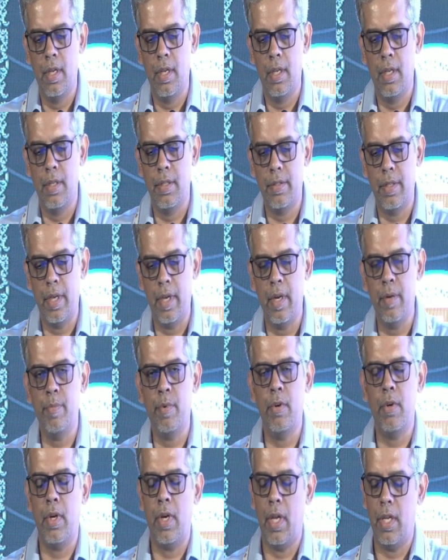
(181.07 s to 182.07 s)

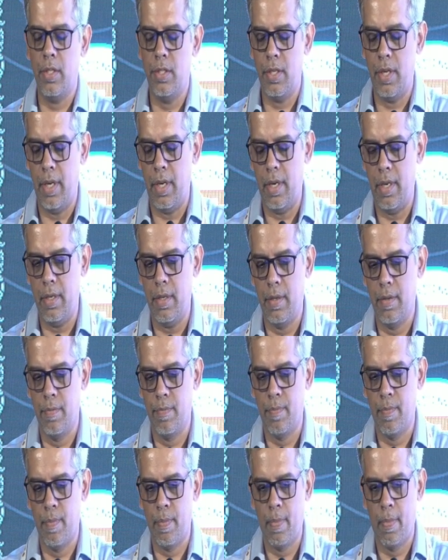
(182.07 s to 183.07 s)
Singapore, and China.
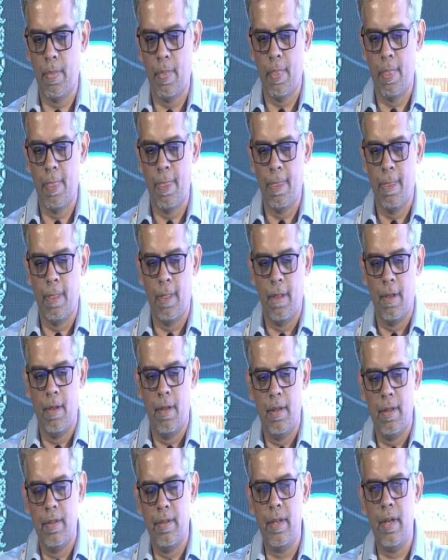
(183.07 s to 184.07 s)

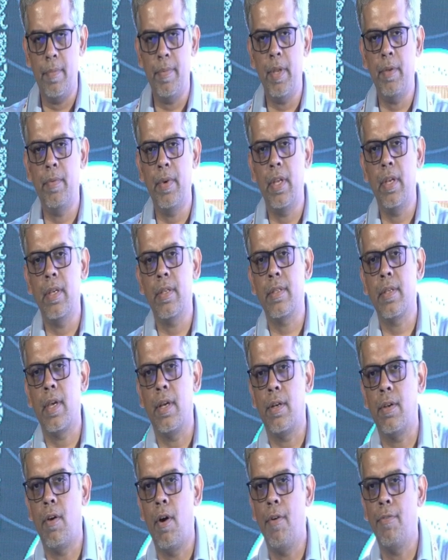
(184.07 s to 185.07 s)
There have been various
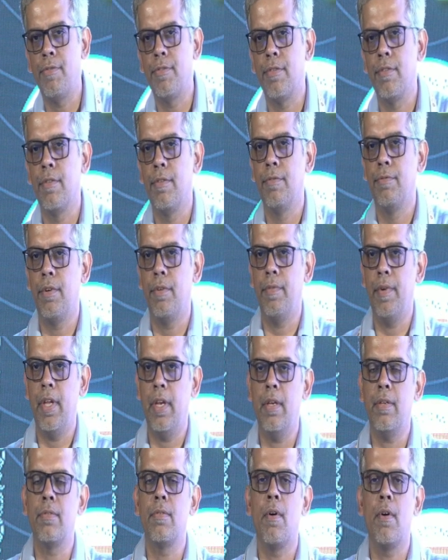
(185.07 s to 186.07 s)
cutoffs for
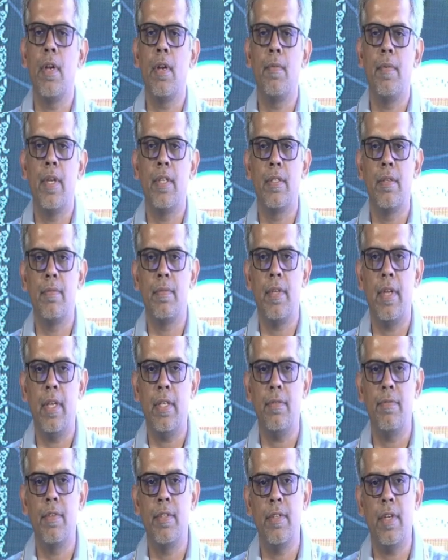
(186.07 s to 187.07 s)
various non-invasive
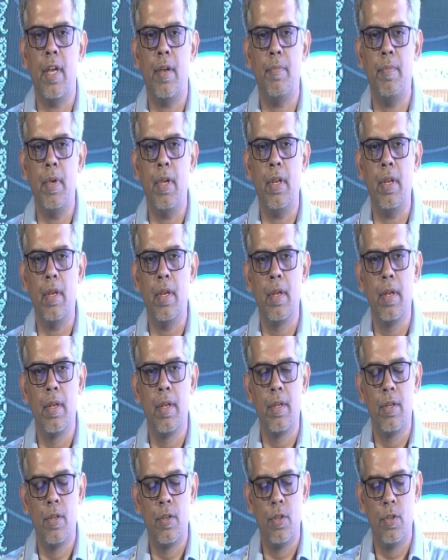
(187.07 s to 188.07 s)
tests which have been
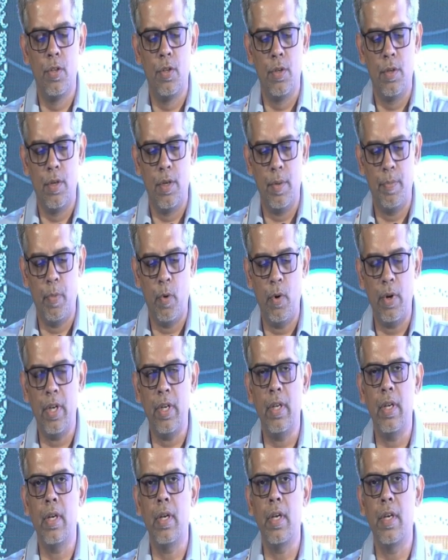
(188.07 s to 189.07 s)
reported
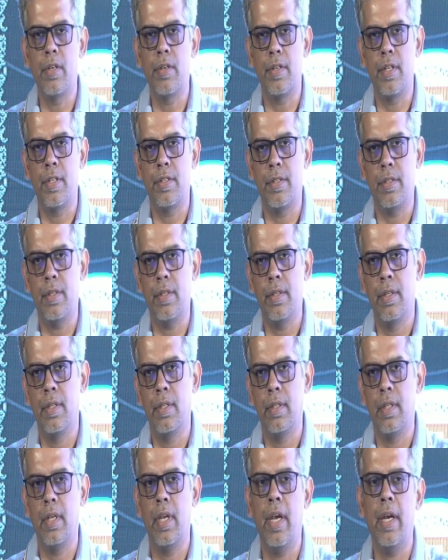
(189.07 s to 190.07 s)
in literature.
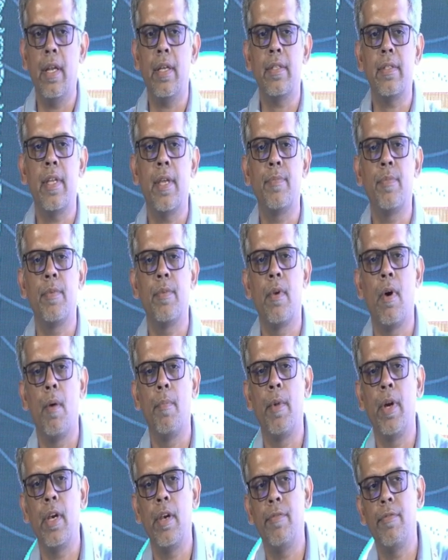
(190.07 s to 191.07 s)
The data stems
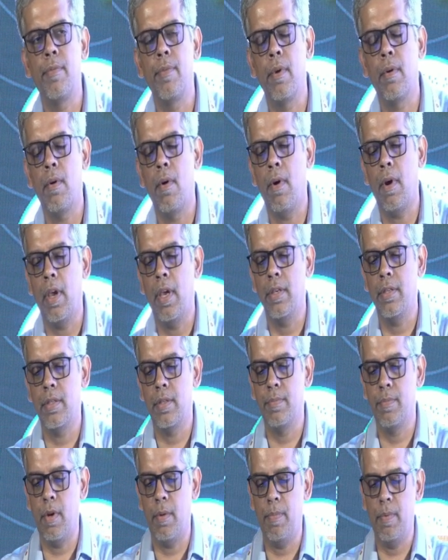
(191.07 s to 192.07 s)
predominantly from the
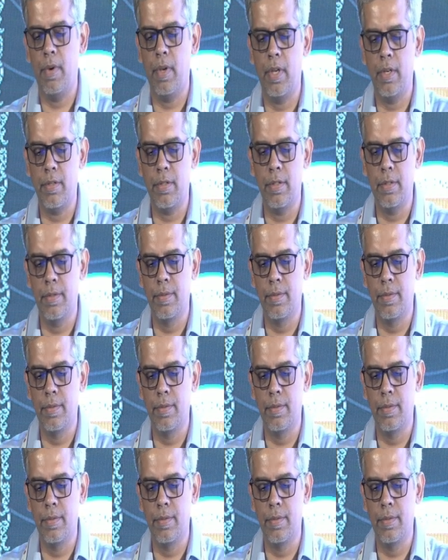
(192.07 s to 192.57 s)
Caucasian population,